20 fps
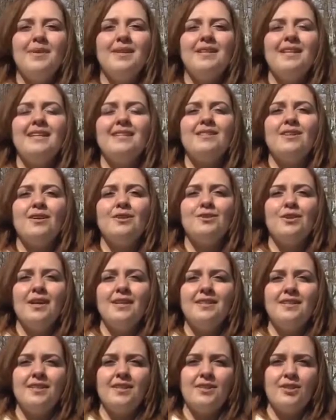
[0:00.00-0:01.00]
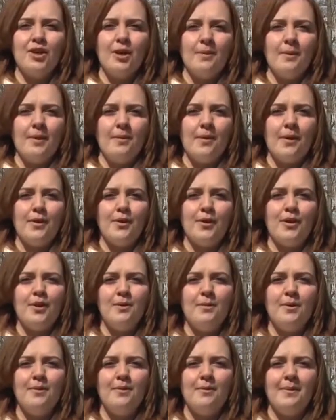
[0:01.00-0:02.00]
Police are trying to determine whether
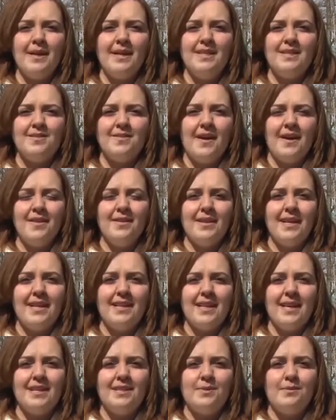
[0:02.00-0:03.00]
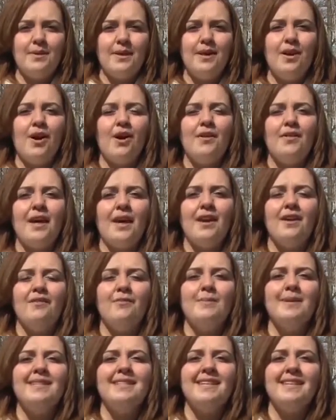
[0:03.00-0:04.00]
human remains found late last week are that
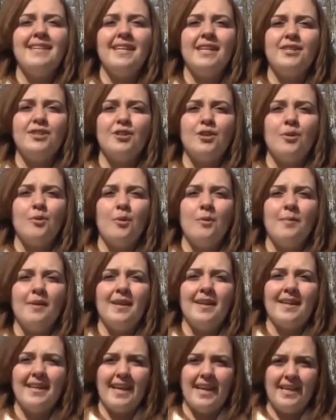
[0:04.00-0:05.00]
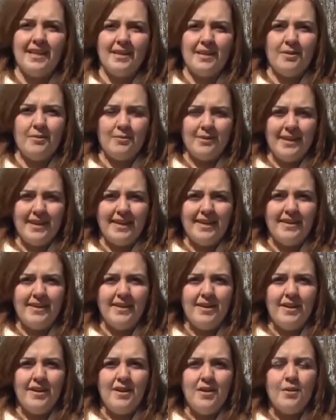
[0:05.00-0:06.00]
of missing Kitchener woman Caitlin Reed.
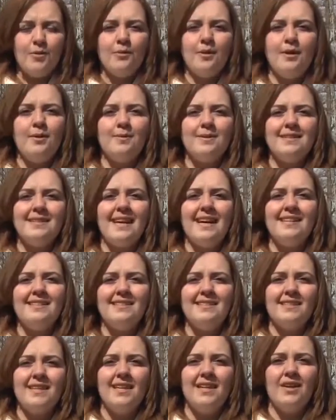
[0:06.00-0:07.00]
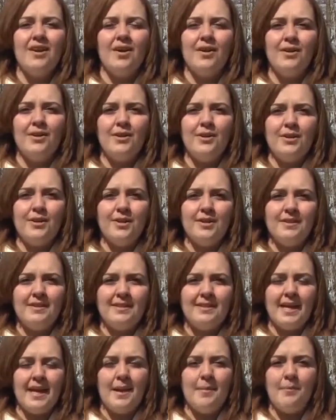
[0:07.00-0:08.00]
Reed was last seen on New
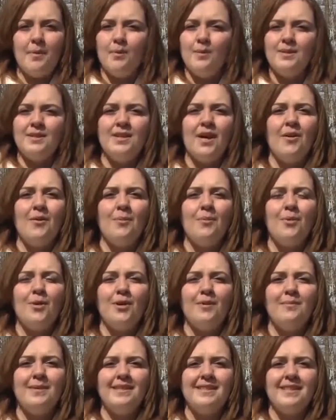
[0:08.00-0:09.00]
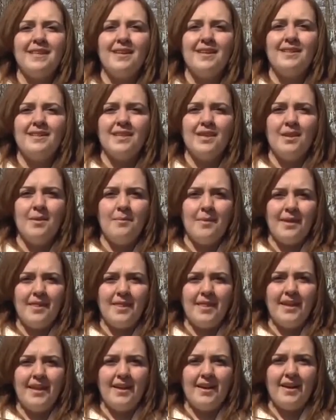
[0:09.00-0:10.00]
Year's Day but was not reported missing until a
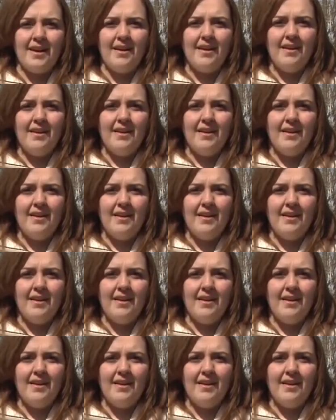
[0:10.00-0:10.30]
month later.